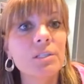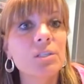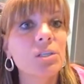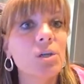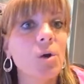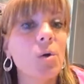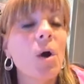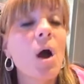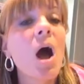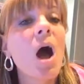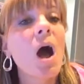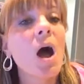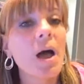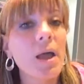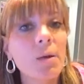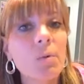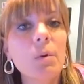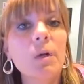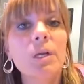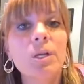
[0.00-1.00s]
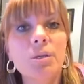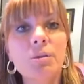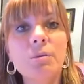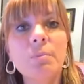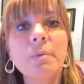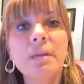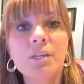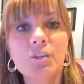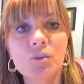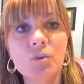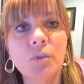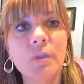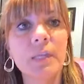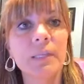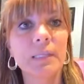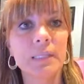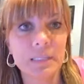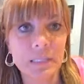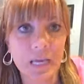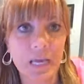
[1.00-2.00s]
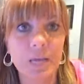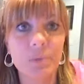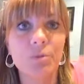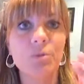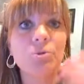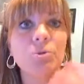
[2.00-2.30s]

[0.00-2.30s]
So I want you to make sure that the time you